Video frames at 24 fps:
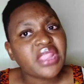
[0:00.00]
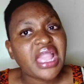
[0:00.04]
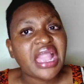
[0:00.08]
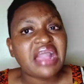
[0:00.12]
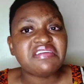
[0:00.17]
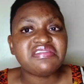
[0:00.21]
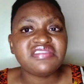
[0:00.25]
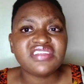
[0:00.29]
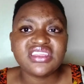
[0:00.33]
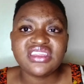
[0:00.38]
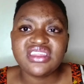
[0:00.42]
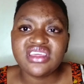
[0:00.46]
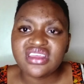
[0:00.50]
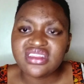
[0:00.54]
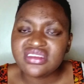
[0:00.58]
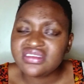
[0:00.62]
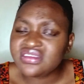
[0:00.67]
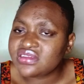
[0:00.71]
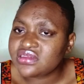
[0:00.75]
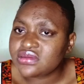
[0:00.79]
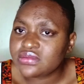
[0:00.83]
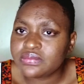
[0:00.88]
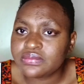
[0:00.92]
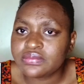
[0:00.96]
After
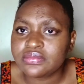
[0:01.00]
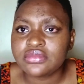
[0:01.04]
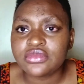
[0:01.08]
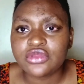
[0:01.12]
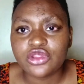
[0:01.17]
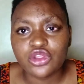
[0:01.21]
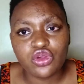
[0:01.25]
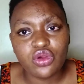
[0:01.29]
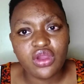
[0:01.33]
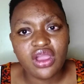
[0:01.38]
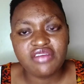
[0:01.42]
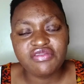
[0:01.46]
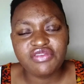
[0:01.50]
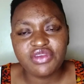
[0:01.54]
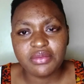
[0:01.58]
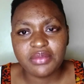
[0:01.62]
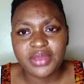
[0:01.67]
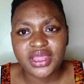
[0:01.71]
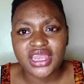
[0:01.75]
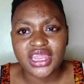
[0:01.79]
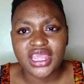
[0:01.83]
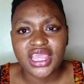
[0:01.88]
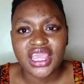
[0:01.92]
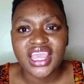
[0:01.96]
that, you have your
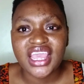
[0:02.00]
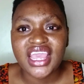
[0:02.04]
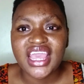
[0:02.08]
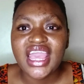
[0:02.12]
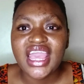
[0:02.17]
money.